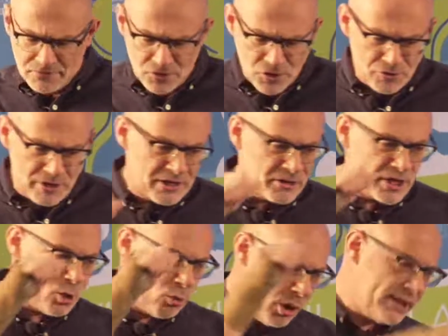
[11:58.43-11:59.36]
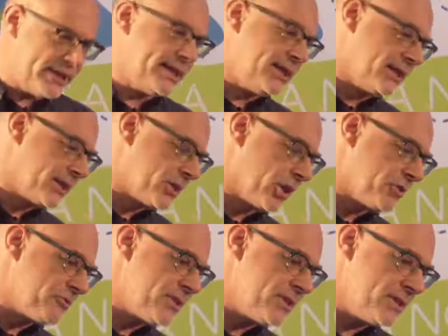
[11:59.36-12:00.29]
there's greater equality in
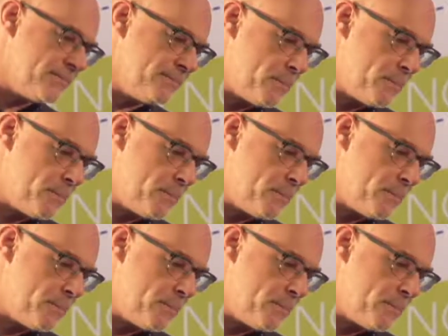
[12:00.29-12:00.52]
countries,